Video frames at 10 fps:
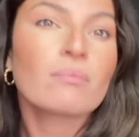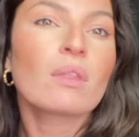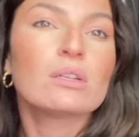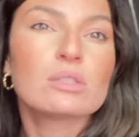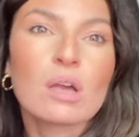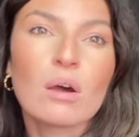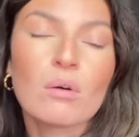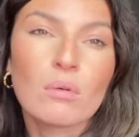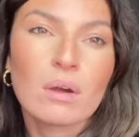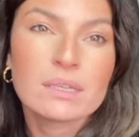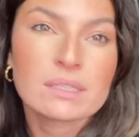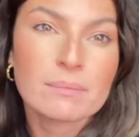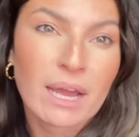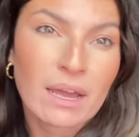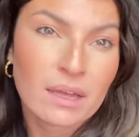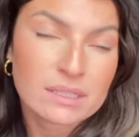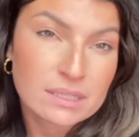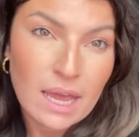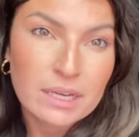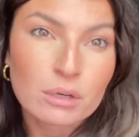So it's a
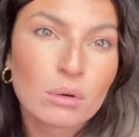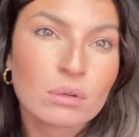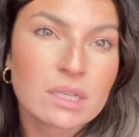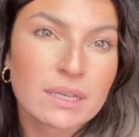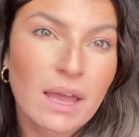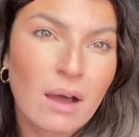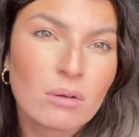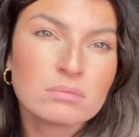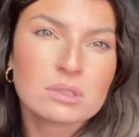10-year-old account,